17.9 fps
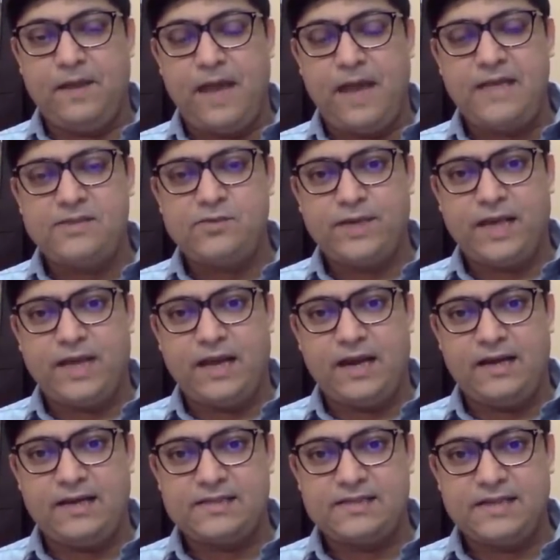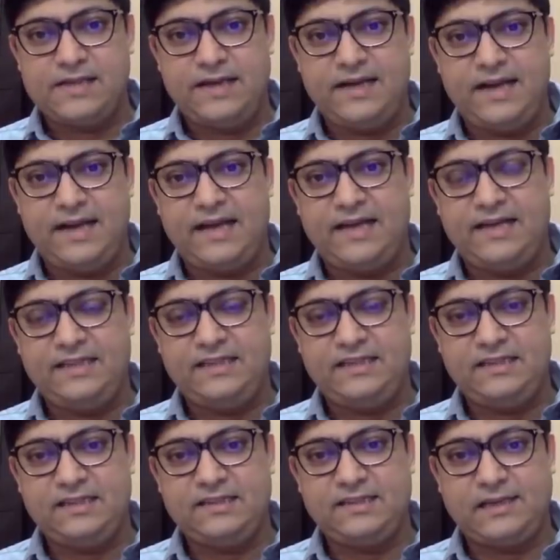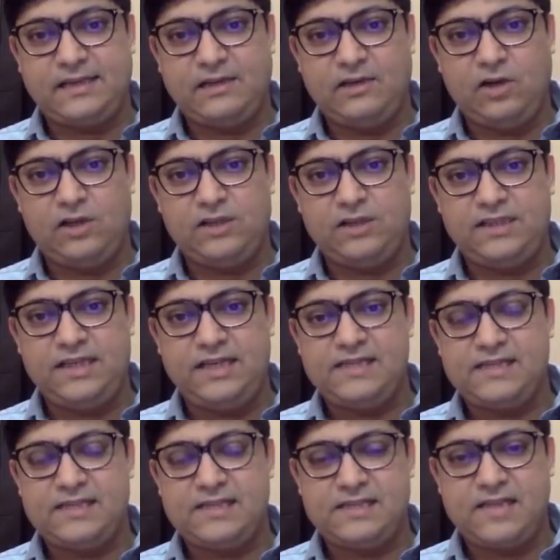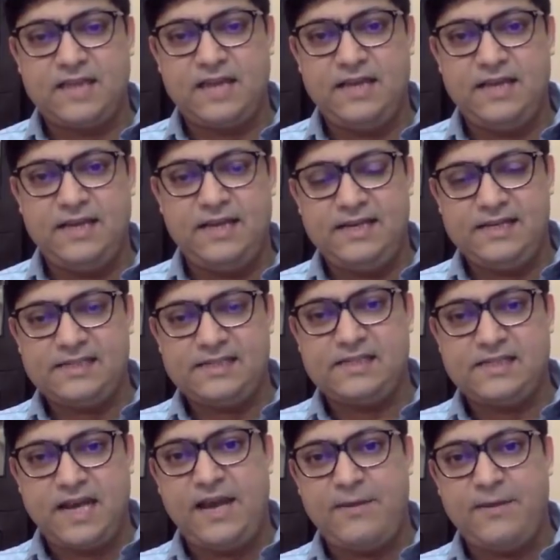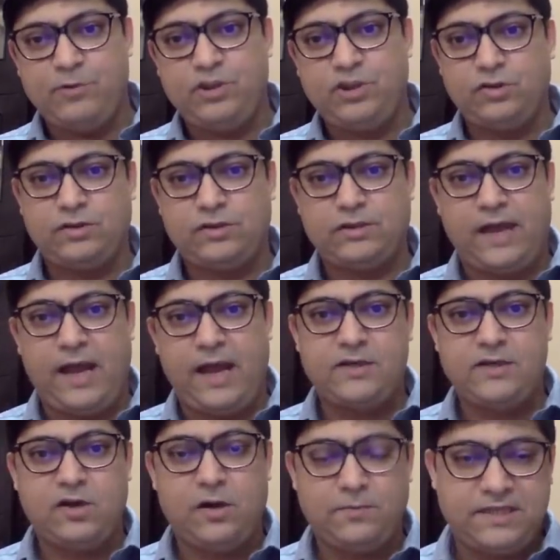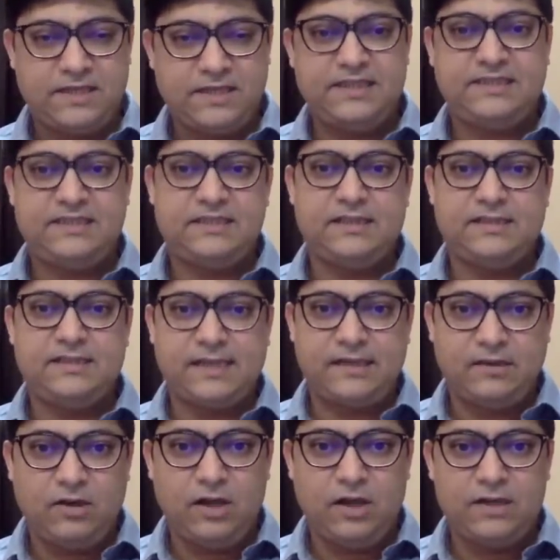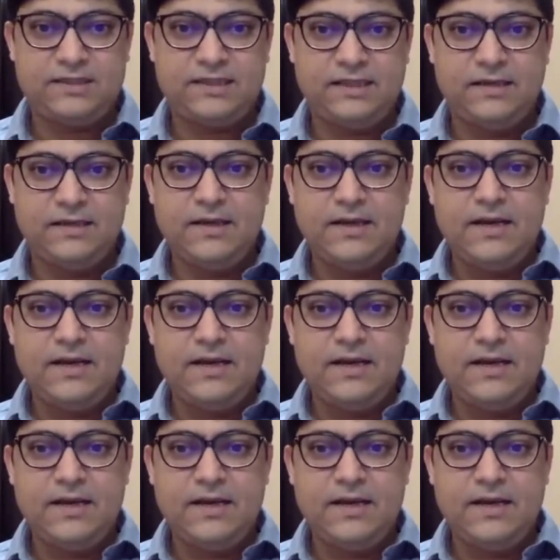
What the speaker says: as we can understand, like, digital technology is it is the time we should adopt the digital technology,